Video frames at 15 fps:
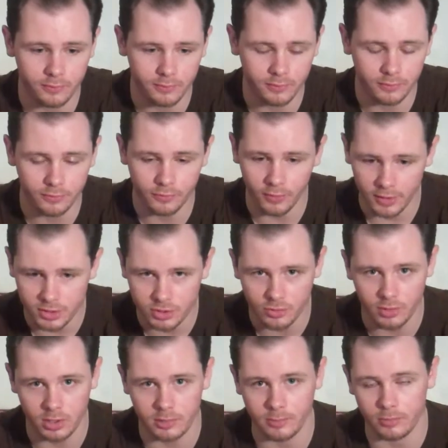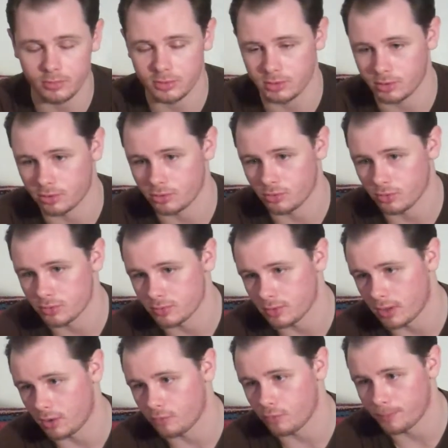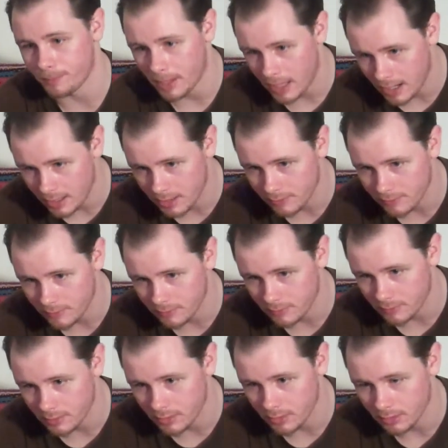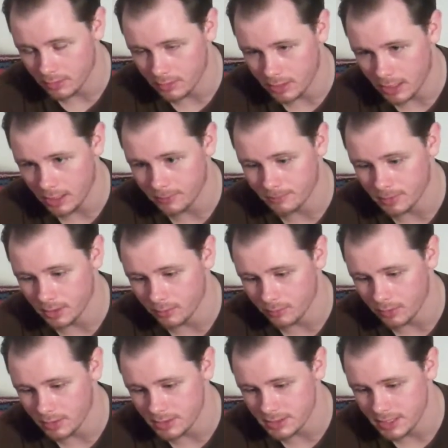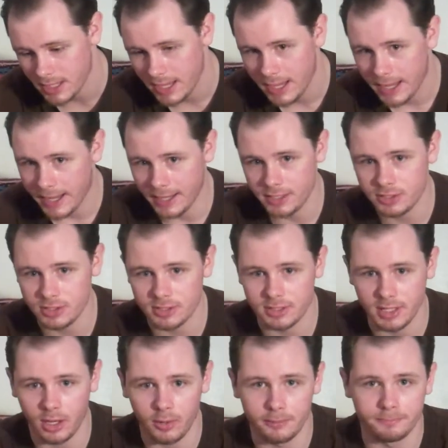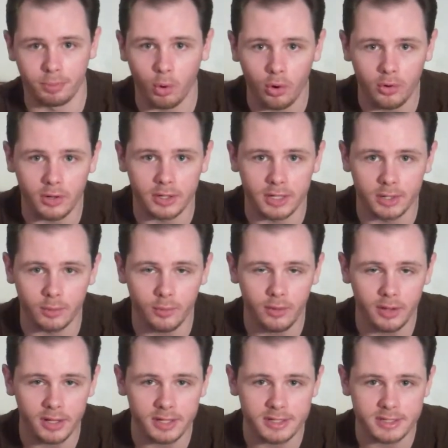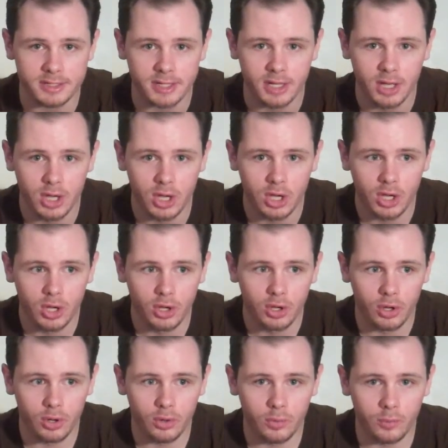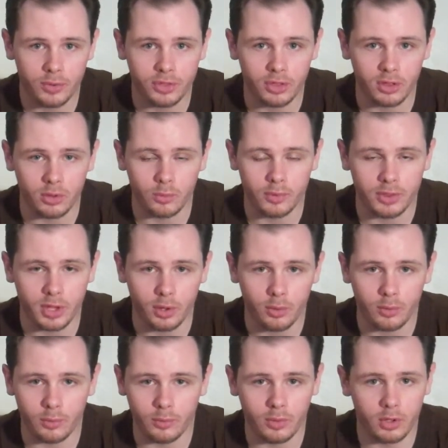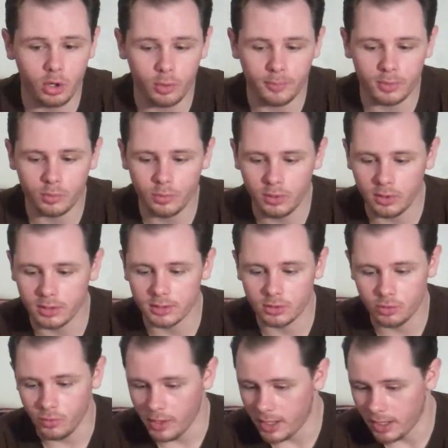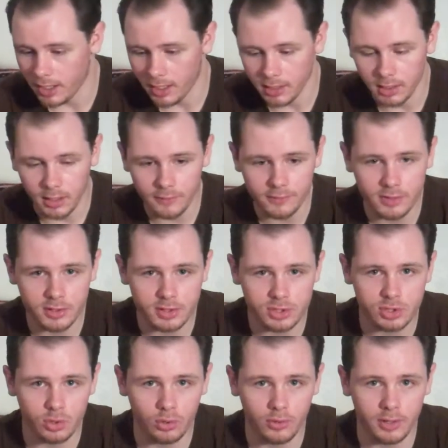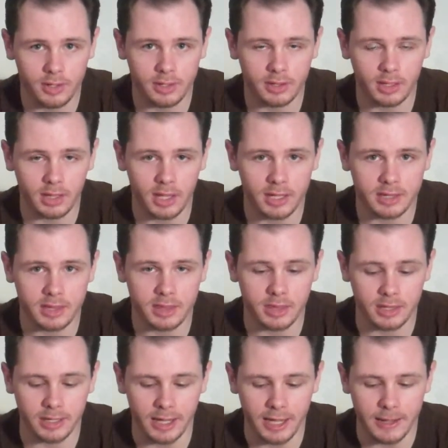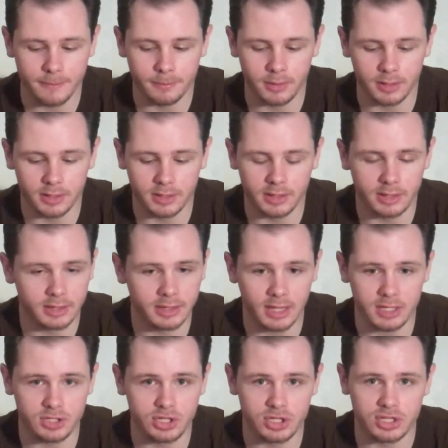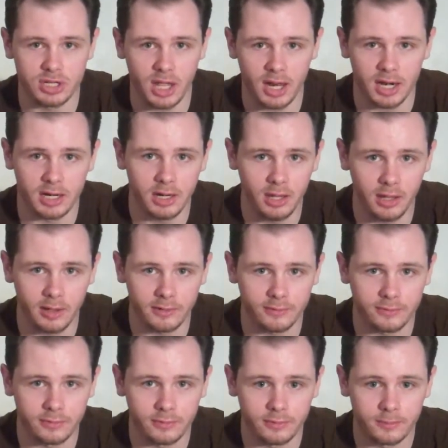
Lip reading: frustrating the motion controls were, how repetitive the gameplay was, and just how boring it was without an open world. Granted, I love the story and the length of the game, but that's just not enough.